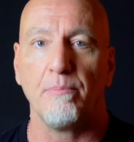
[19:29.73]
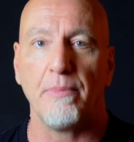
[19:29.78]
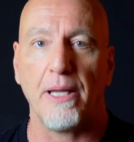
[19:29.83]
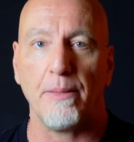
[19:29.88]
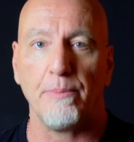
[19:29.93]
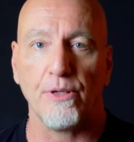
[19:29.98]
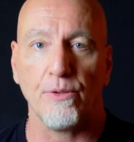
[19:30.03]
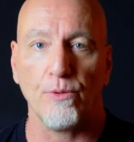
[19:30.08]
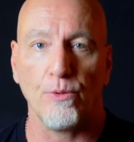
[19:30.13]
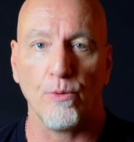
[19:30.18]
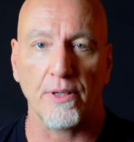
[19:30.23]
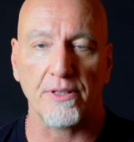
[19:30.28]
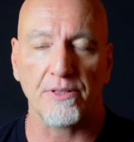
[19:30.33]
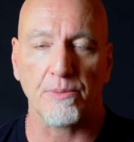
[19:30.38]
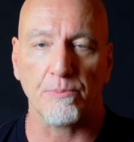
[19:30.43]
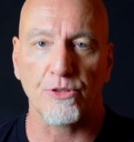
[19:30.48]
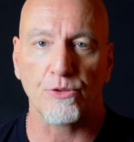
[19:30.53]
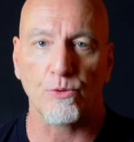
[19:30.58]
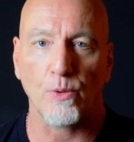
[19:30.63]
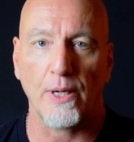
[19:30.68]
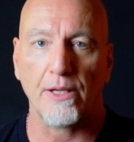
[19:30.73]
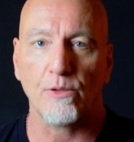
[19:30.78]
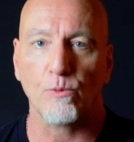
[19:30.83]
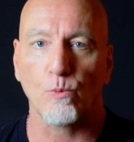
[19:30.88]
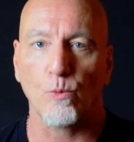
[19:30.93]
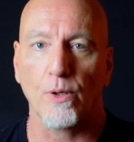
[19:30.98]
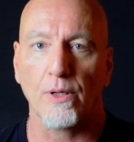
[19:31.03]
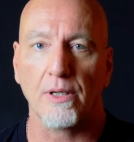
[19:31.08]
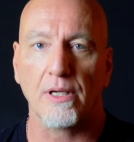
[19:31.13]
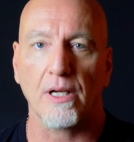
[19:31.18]
maybe you're doing some strength
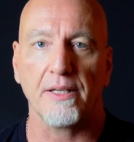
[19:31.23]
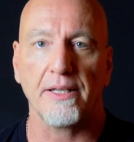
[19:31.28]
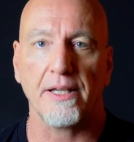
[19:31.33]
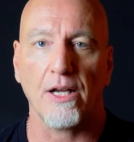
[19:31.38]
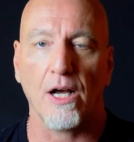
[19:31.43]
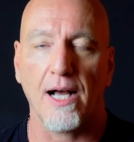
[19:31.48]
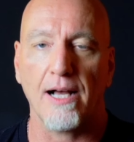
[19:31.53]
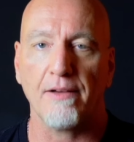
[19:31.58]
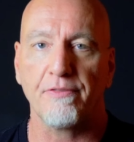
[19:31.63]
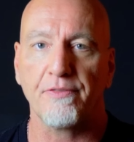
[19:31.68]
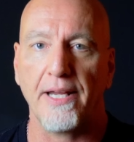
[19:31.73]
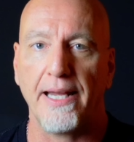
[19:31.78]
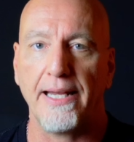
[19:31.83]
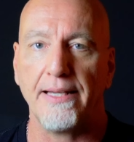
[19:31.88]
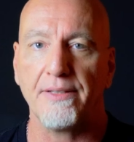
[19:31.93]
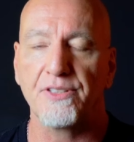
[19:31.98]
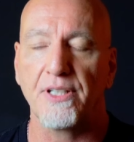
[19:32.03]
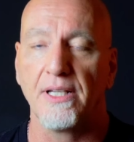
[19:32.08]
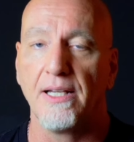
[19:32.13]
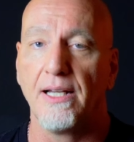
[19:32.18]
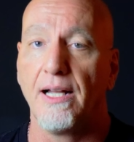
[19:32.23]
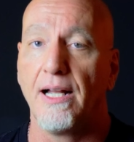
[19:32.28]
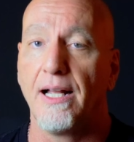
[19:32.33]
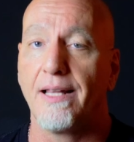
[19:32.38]
work on the off days.